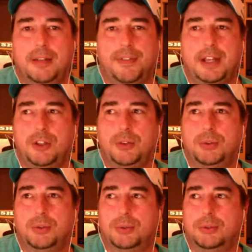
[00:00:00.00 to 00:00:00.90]
that
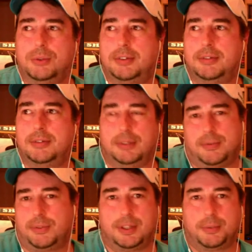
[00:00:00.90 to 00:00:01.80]

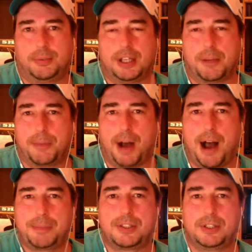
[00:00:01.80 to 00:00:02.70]
when the
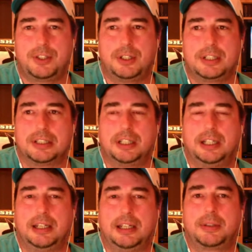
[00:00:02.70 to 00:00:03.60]
opposition is
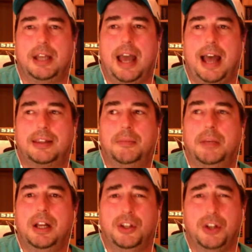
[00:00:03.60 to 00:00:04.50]
looking at
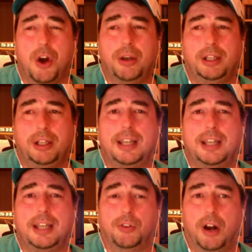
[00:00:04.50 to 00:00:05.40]
them, knowing they
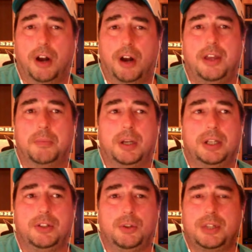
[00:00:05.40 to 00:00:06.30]
can run them
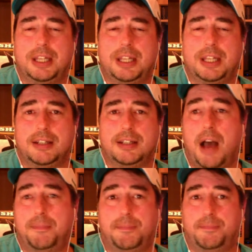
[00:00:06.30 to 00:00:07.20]
and do things and
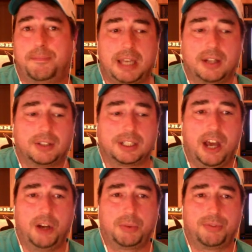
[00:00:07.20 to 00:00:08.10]
not be held
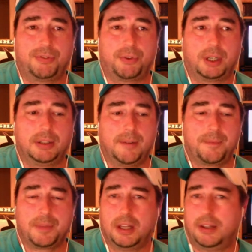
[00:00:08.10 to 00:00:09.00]
accountable for it,
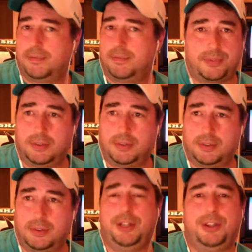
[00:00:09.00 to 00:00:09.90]

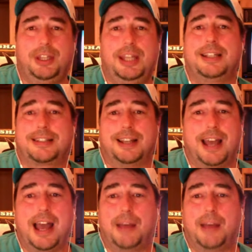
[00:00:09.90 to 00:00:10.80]
what do you think is going
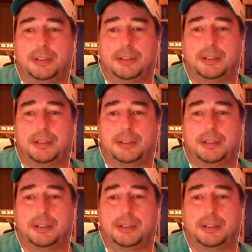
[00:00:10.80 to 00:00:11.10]
to happen?